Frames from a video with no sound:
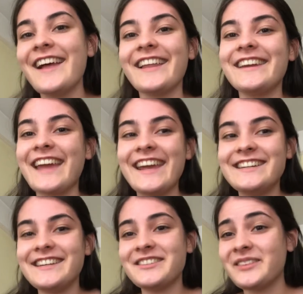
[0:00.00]

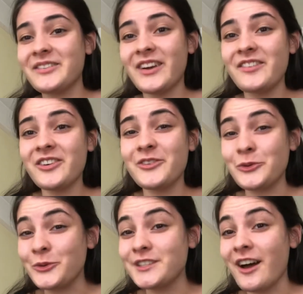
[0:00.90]
18 to 25 year olds
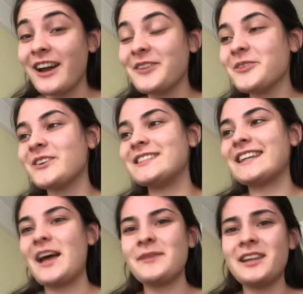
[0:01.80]
all the time because it
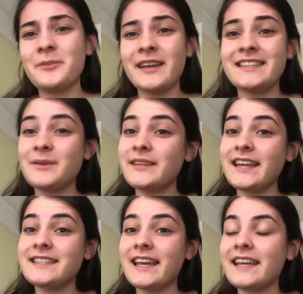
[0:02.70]
can be a little bit
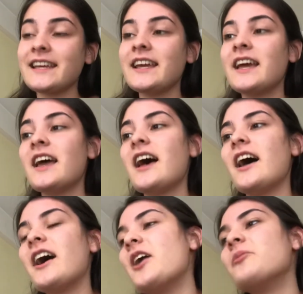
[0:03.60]
intimidating,
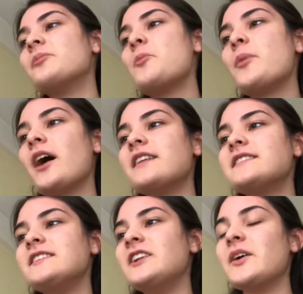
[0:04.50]

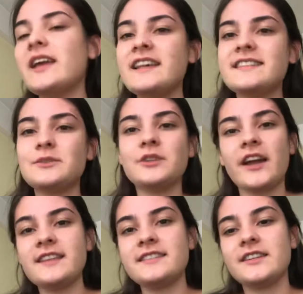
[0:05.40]
but it is still
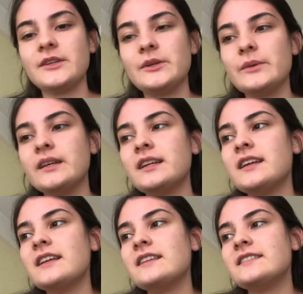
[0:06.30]
nice to
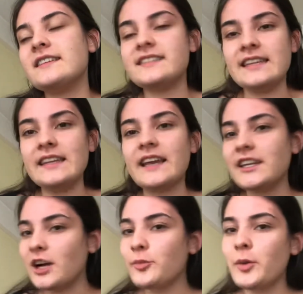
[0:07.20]
see that
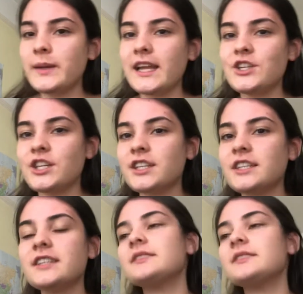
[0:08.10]
young population.